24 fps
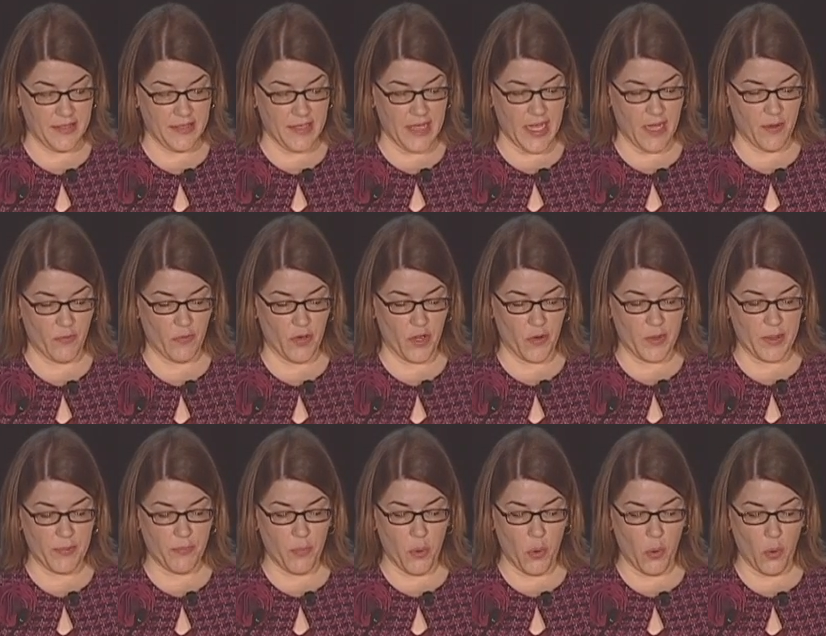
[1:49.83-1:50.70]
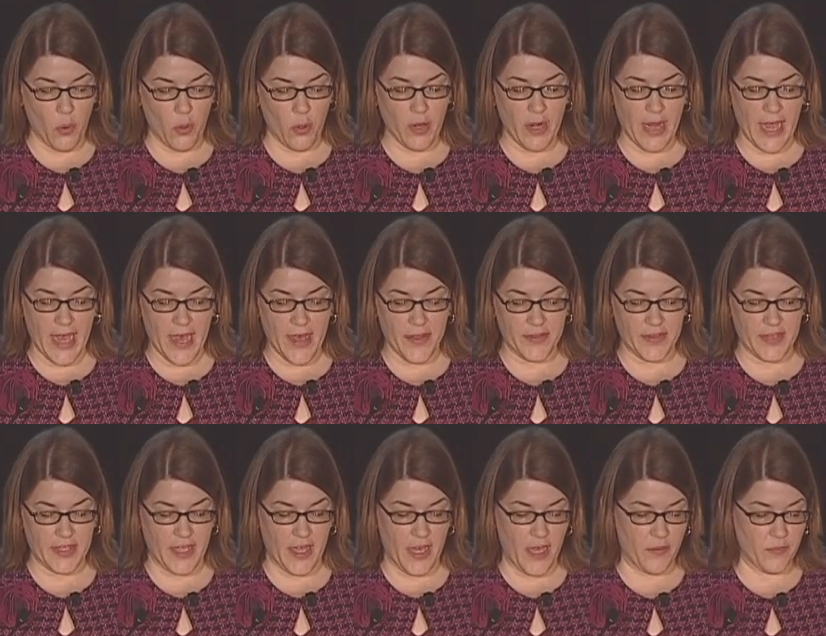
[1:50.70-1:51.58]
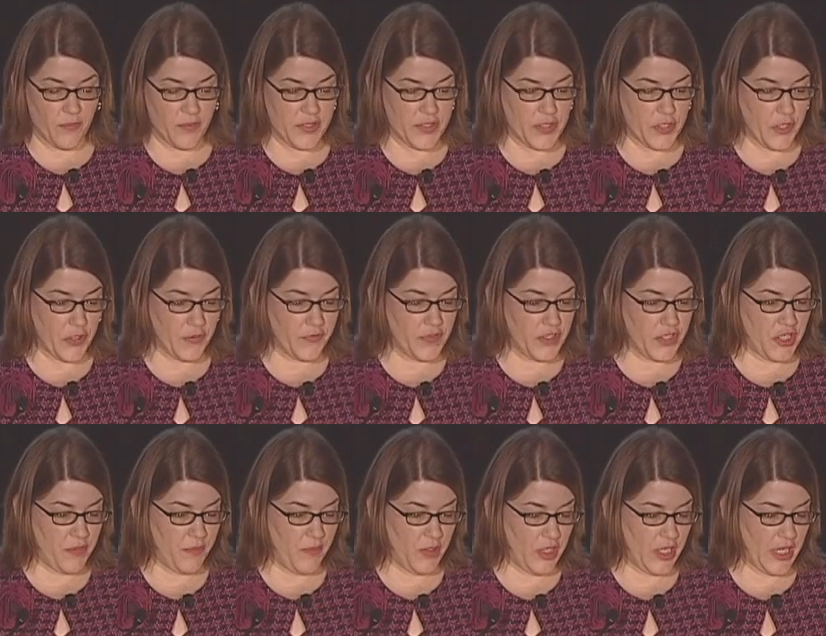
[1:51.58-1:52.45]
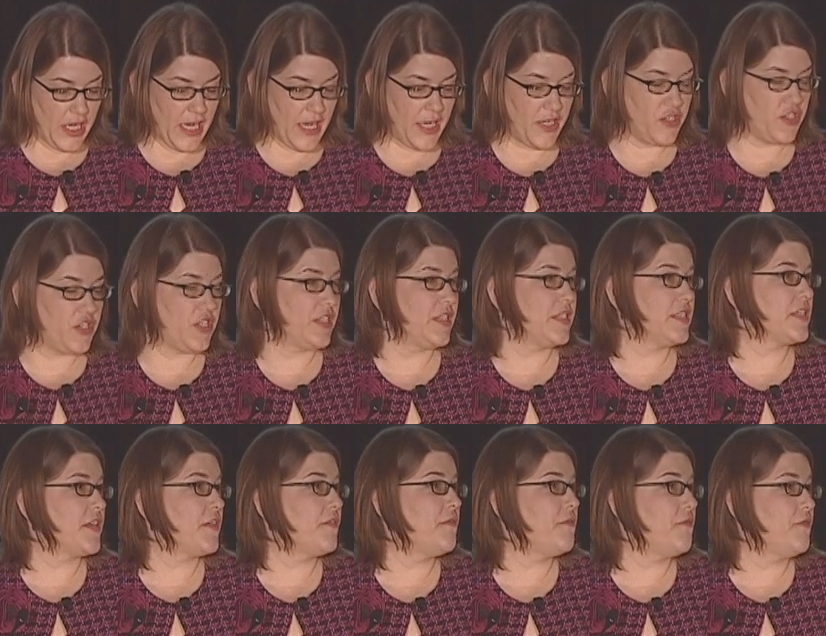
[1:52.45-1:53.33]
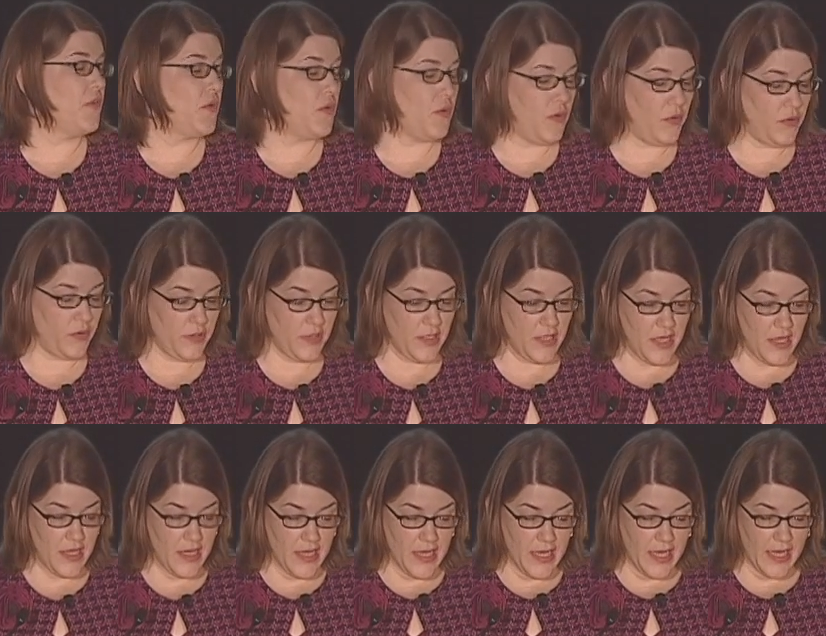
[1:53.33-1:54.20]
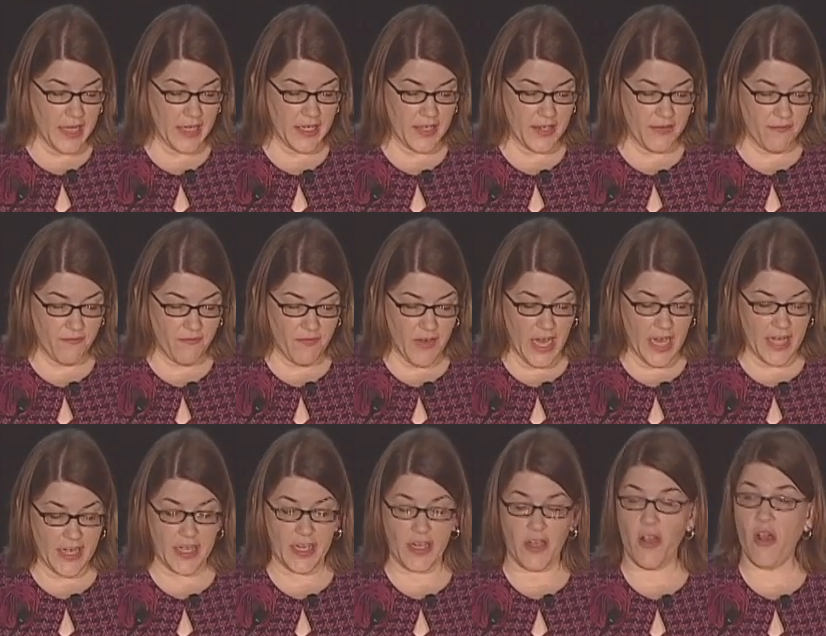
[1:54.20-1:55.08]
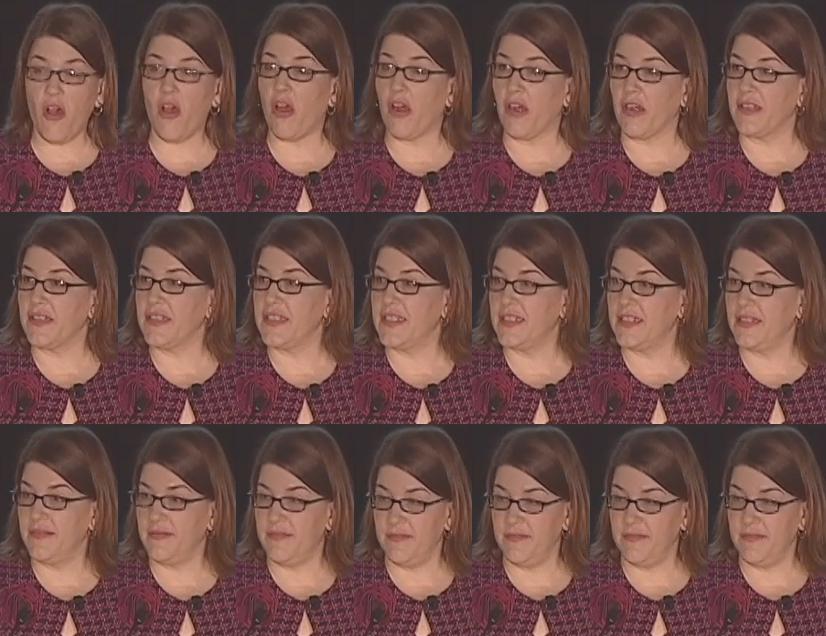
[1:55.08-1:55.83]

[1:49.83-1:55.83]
and where we pour out the unreserved communications of full and confiding hearts.